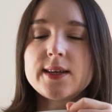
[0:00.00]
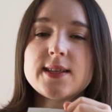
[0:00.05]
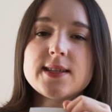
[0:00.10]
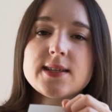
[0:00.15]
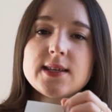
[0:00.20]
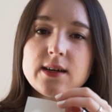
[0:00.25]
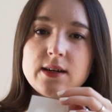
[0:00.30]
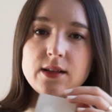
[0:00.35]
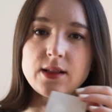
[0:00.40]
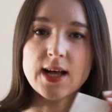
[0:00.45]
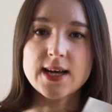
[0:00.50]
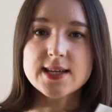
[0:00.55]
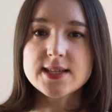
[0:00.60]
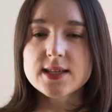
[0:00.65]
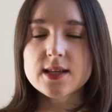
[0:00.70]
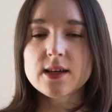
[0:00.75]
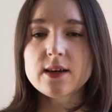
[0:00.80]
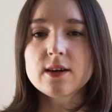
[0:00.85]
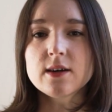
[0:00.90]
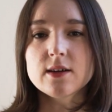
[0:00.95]
It's a
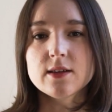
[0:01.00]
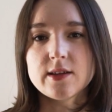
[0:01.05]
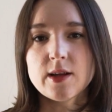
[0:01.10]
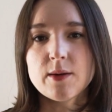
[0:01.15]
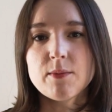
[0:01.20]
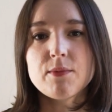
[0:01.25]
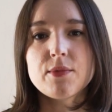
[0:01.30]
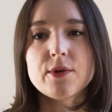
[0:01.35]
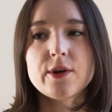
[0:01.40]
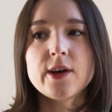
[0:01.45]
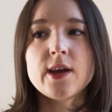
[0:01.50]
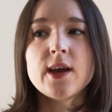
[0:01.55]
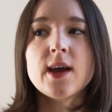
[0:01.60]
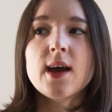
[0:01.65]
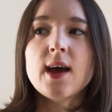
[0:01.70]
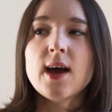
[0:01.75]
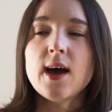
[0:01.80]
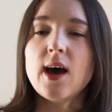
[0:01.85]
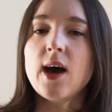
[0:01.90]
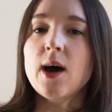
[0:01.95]
classic contemporary
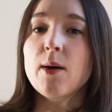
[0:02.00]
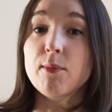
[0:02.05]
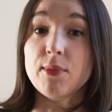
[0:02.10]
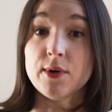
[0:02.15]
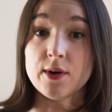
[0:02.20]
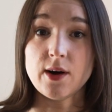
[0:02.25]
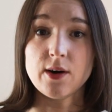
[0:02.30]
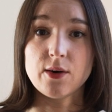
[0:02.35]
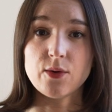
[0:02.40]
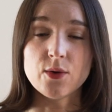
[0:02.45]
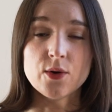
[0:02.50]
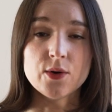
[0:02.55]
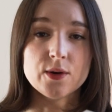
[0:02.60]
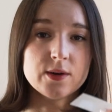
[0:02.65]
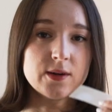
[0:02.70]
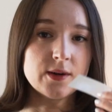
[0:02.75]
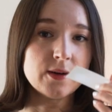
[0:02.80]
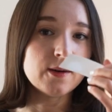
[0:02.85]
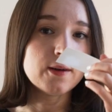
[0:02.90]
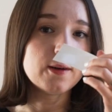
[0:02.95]
amber
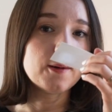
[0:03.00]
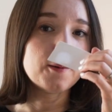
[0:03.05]
accord.